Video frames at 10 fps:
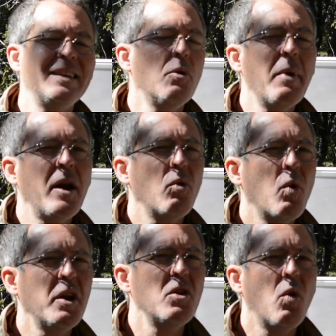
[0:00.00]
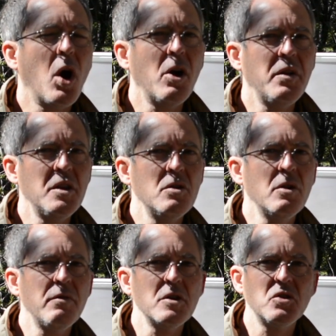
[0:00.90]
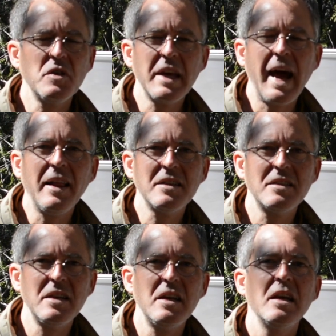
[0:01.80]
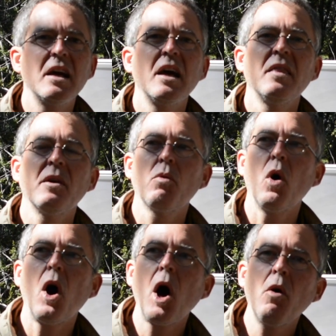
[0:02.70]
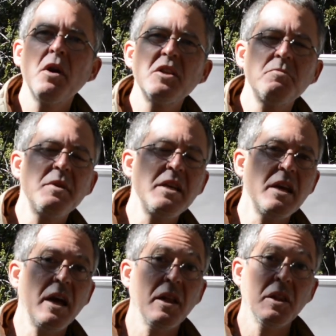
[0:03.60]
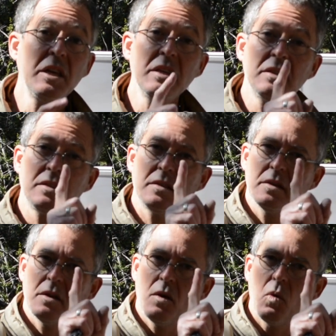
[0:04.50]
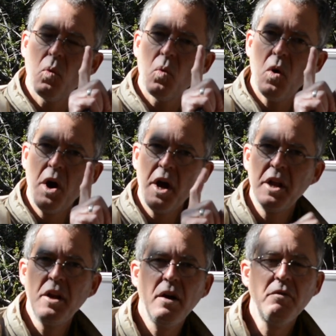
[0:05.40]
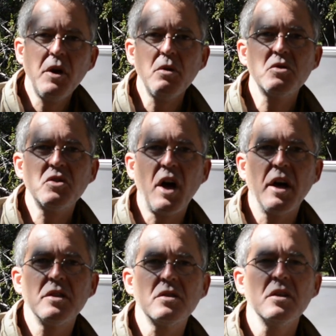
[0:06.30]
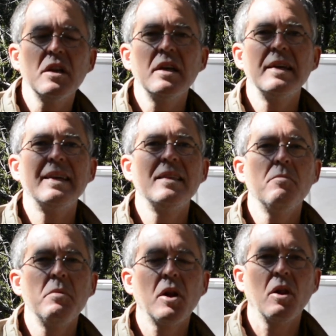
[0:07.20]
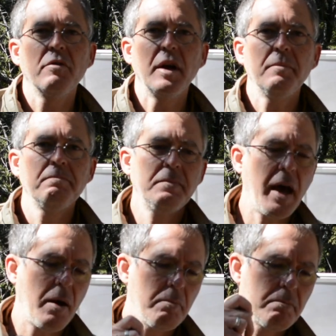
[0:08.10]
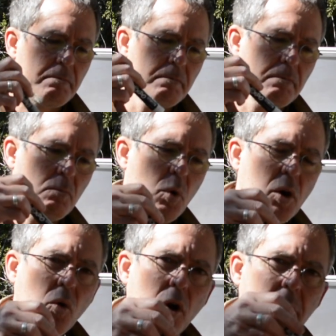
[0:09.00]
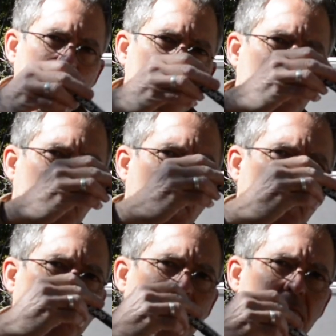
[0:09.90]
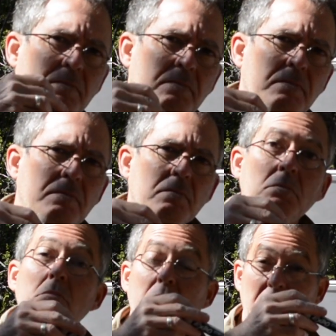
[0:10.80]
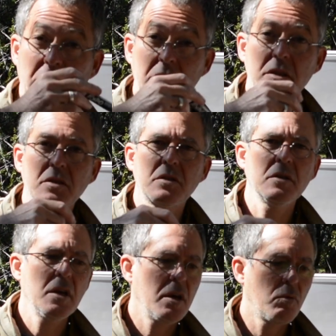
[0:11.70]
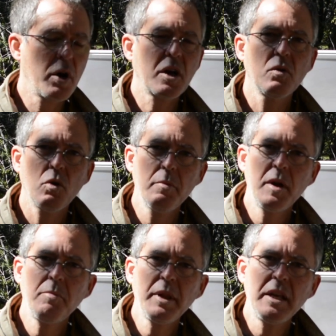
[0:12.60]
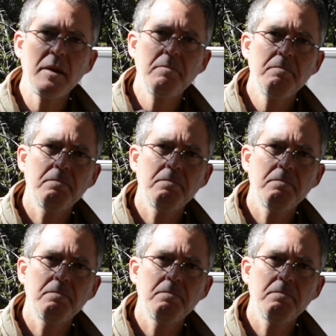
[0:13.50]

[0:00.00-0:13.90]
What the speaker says: No matter where you are in the universe or the galaxy, there will always be at least one of those suns in the middle of it. Now, what orbits the sun? Planets. And what can orbit a planet?